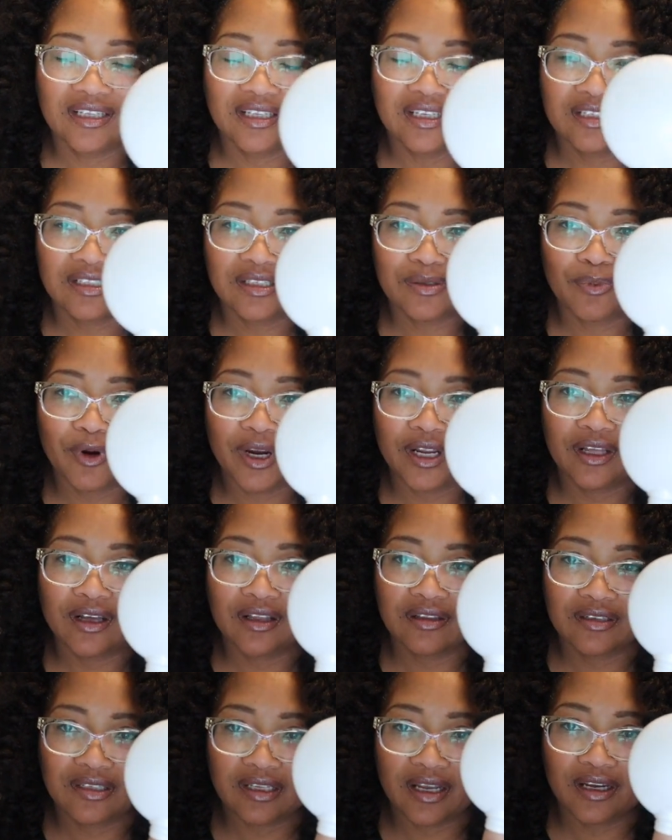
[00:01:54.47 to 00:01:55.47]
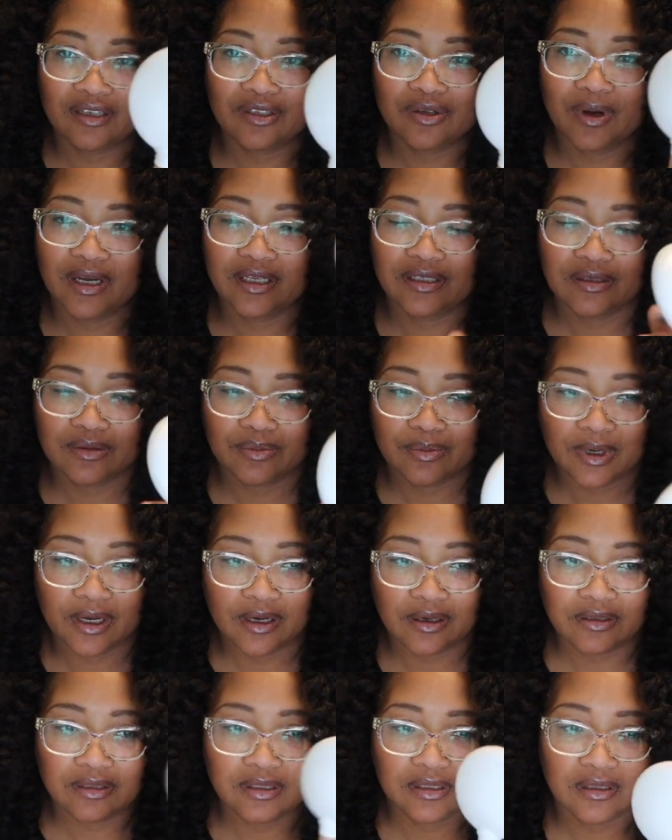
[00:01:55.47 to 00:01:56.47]
and then spray the other side twice as
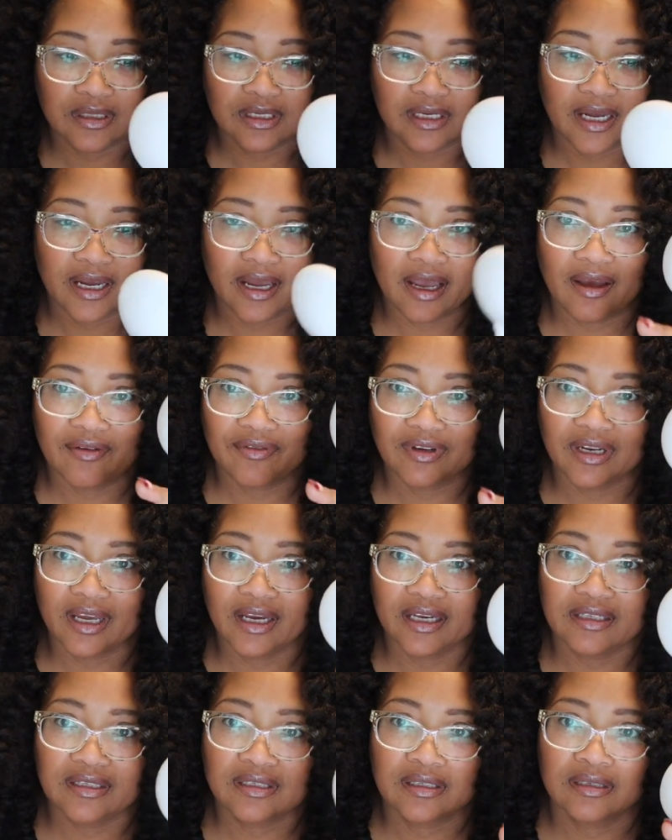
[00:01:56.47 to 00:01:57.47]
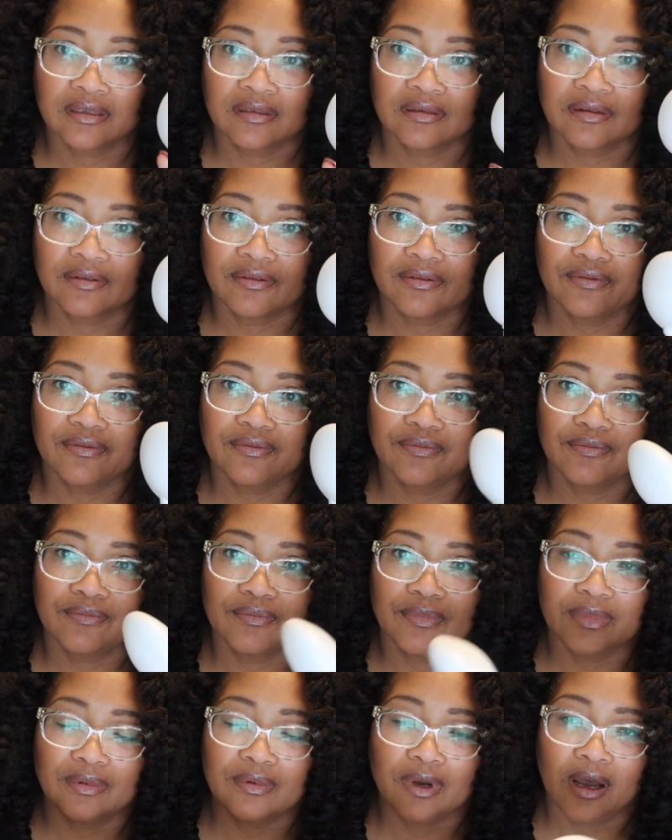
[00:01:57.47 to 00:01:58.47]
well so that I have a nice
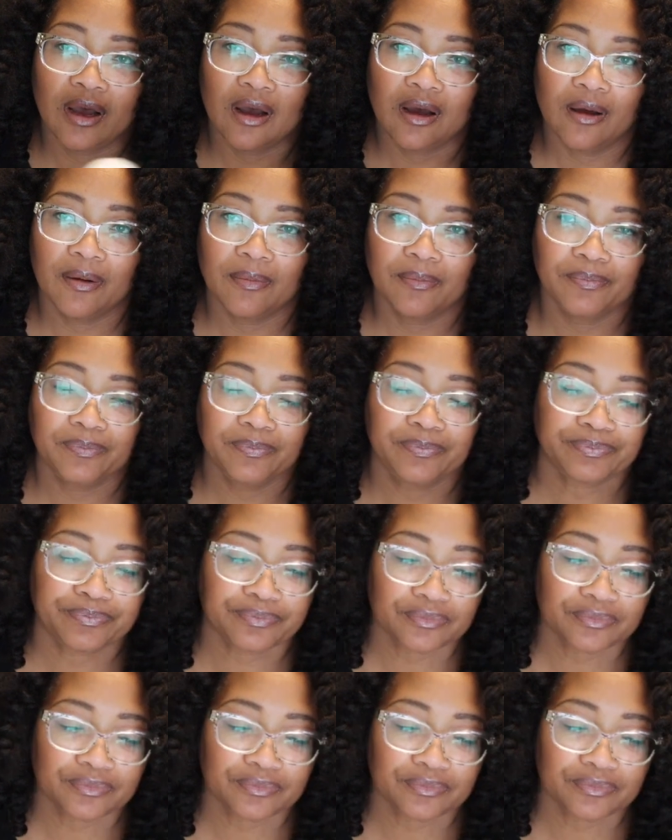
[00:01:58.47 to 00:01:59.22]
um,